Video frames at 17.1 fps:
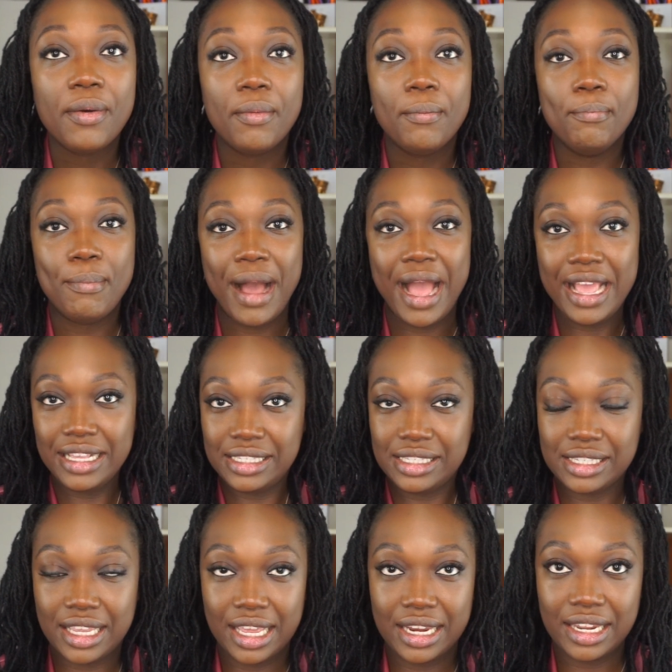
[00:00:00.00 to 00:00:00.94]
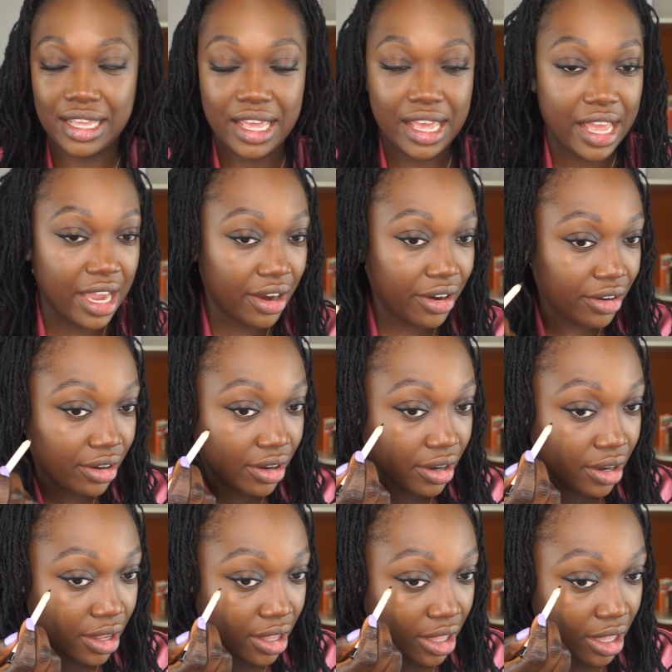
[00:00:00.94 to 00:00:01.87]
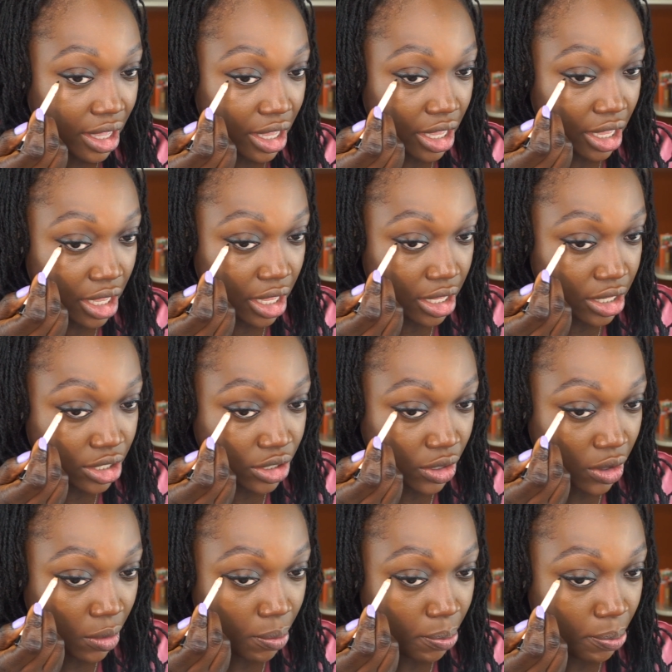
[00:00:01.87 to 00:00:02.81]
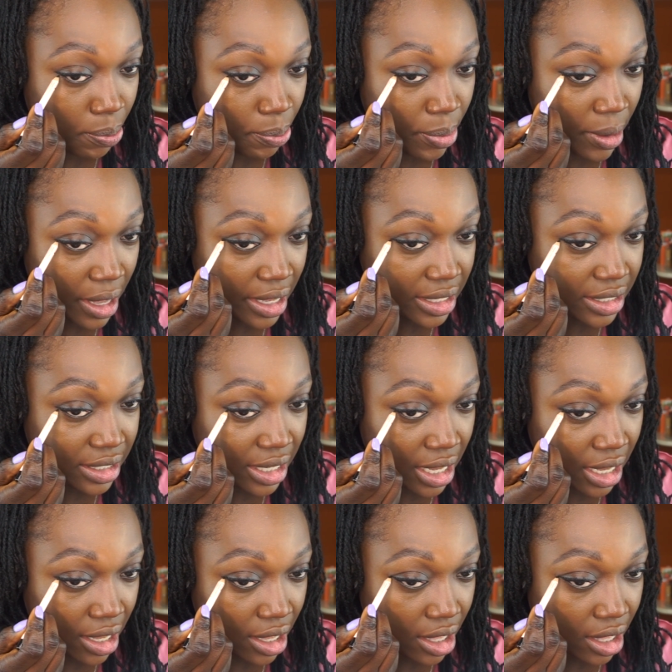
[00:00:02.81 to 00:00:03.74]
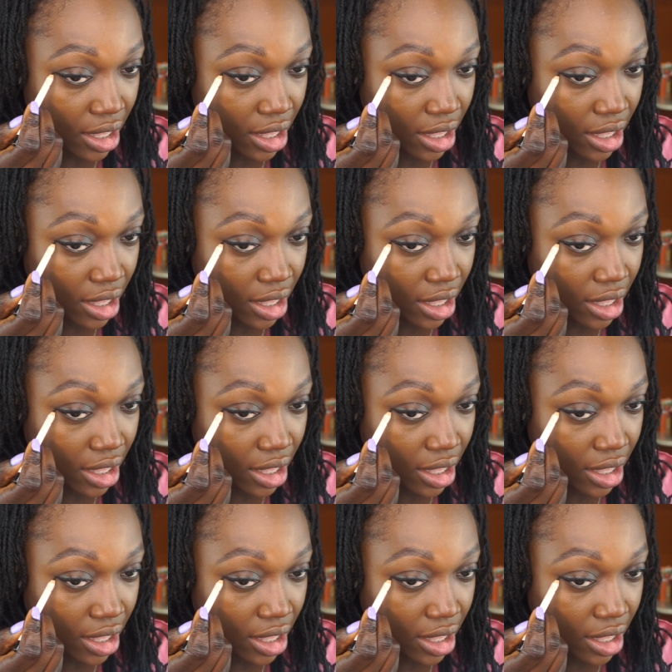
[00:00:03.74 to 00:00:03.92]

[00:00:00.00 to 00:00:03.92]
My skincare is so basic.